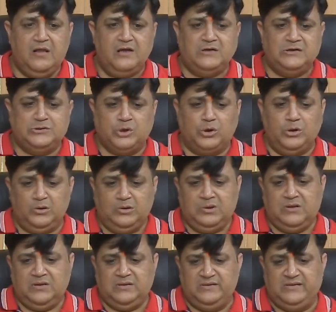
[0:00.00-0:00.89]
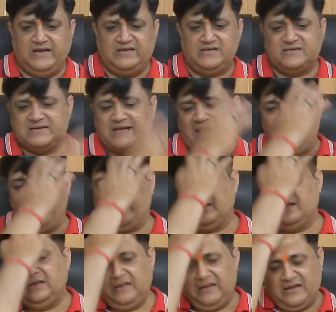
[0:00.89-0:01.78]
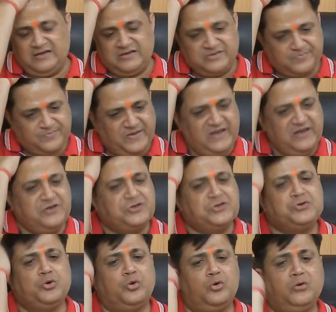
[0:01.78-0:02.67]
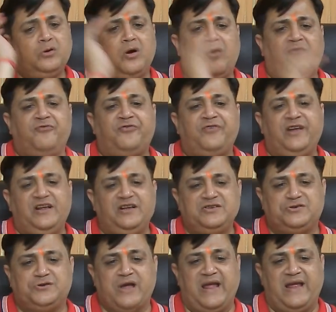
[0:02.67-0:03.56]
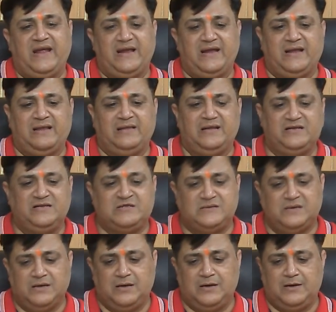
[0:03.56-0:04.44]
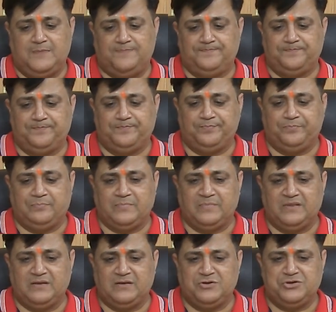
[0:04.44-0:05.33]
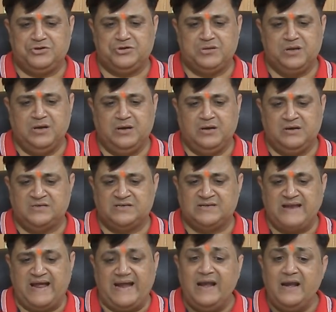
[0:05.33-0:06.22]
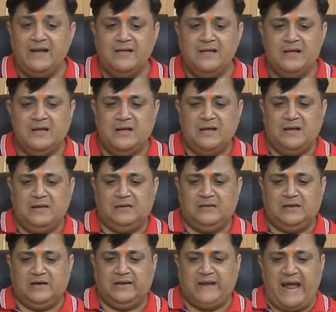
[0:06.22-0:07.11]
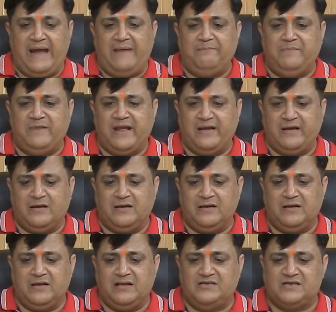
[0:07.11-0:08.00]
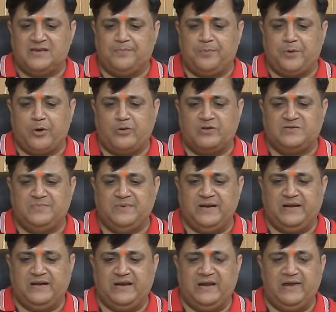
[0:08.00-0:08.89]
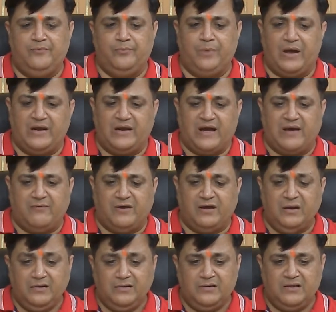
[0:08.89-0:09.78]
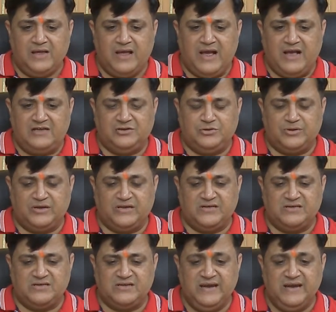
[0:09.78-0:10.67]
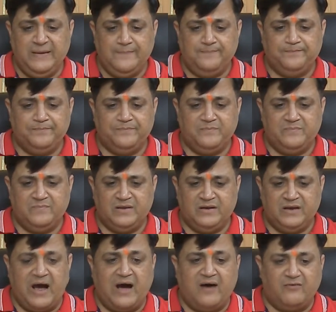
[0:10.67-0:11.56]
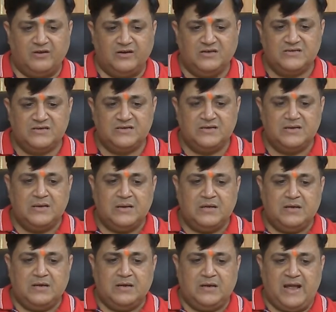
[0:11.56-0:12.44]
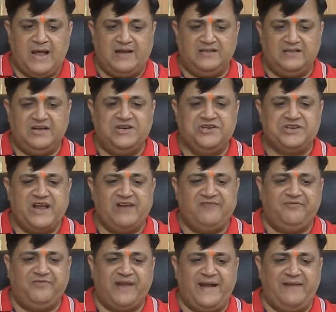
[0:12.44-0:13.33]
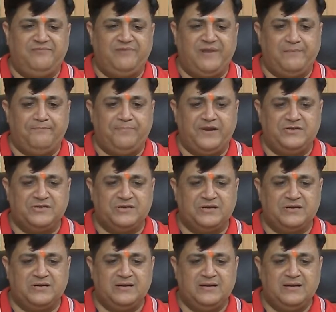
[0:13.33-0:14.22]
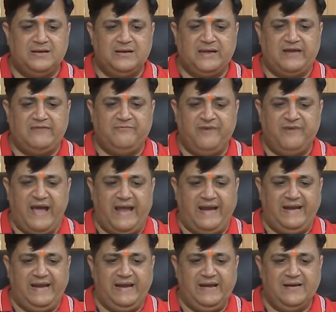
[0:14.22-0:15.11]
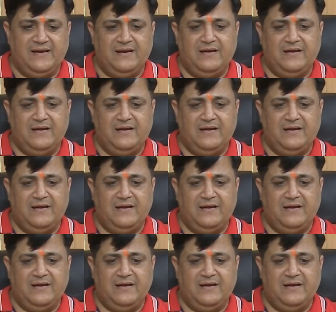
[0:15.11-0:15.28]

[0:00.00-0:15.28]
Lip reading: So this cycle is being shown of freeze drying in this slide. The time taken is approximately 1 hour, as you can see in hours, and the shelf life temperature can vary